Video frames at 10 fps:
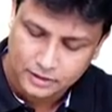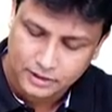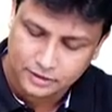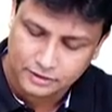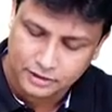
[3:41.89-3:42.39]

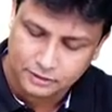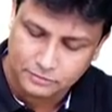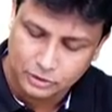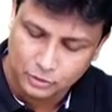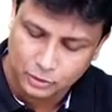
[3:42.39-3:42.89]
Even the
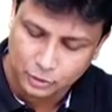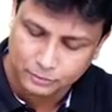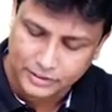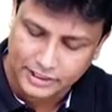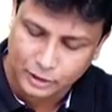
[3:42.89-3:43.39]

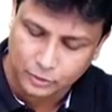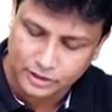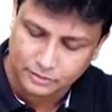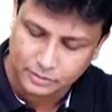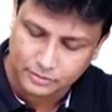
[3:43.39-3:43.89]

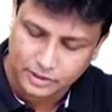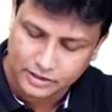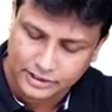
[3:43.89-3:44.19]
pleuroperitoneal membrane,